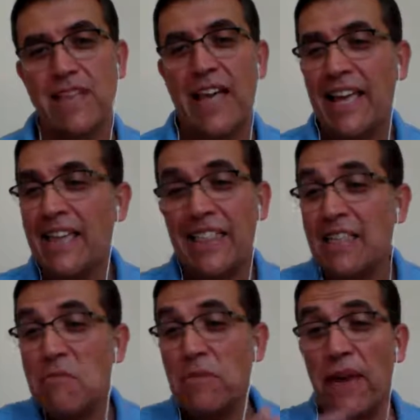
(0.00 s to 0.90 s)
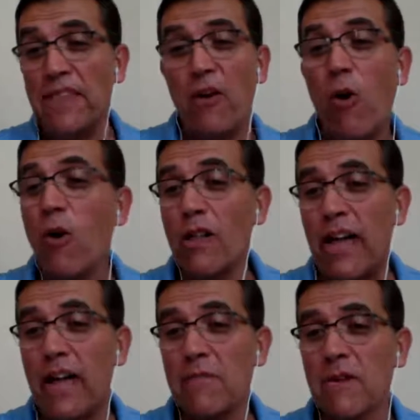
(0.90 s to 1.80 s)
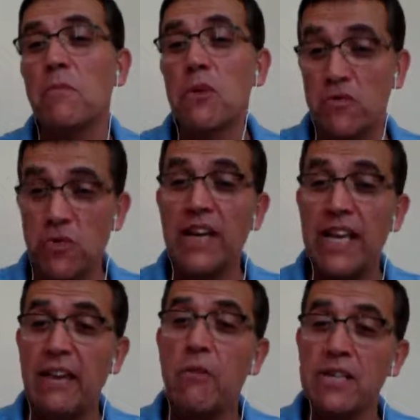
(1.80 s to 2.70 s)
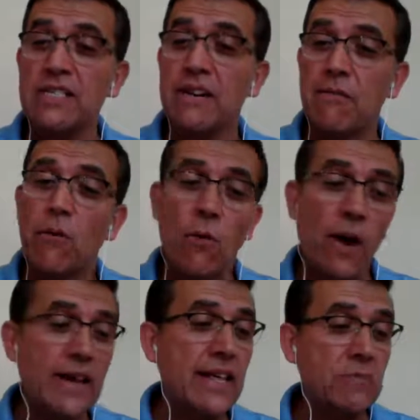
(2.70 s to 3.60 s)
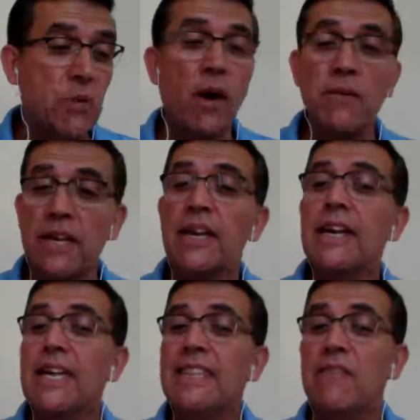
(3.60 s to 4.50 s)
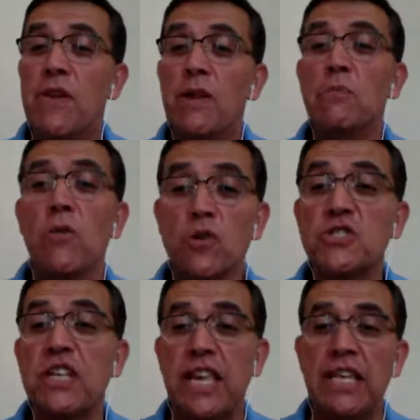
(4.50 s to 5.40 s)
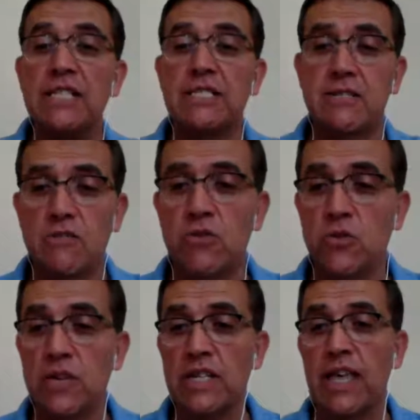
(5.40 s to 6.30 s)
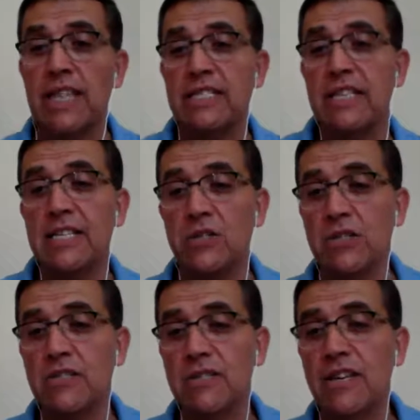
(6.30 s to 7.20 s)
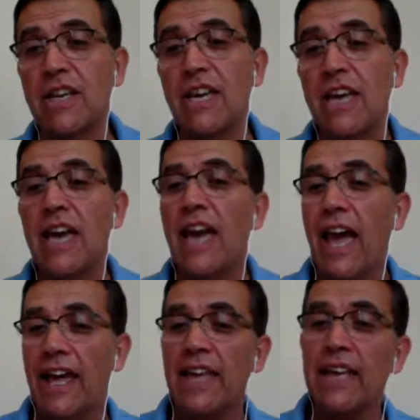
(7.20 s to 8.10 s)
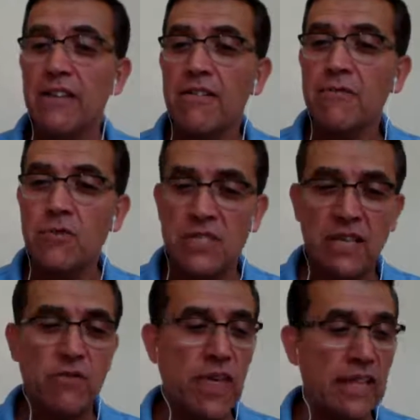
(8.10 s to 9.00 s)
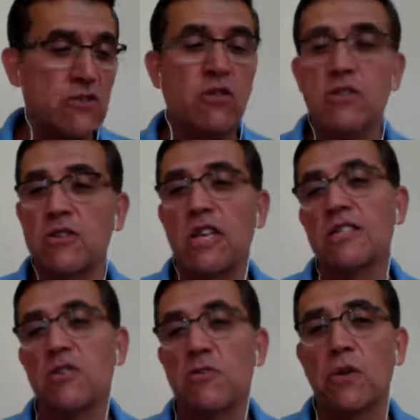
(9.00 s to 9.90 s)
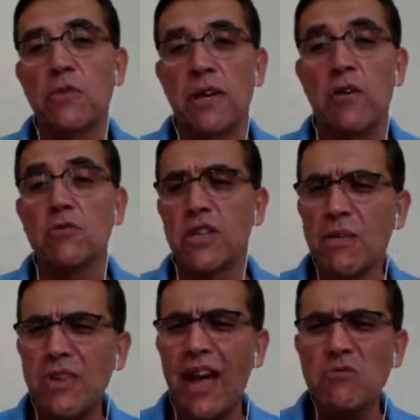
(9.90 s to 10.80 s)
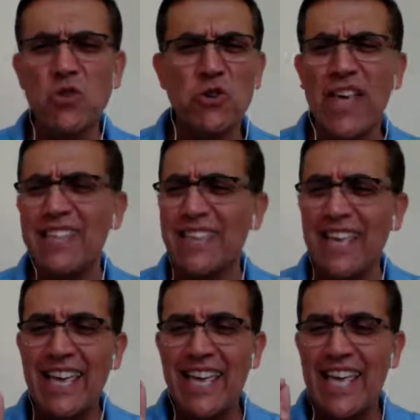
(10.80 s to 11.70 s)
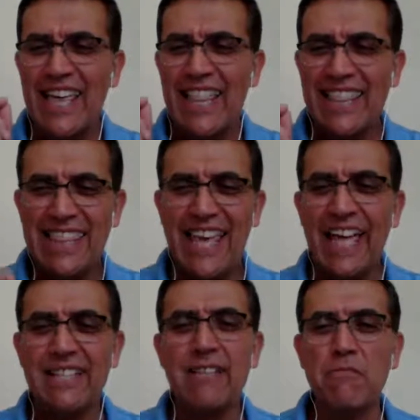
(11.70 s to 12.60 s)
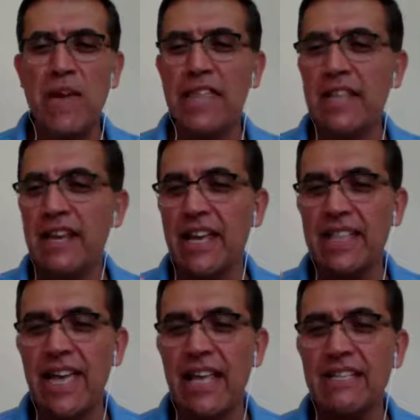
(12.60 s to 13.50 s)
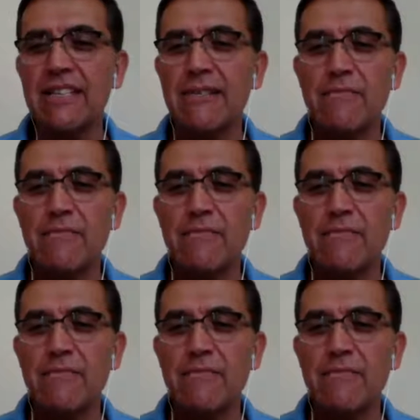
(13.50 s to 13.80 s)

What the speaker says: And he didn't play the whole game, but really he was the one that probably developed more skills during that season, and he received that connotation from the coach. And I'm sure that medal and that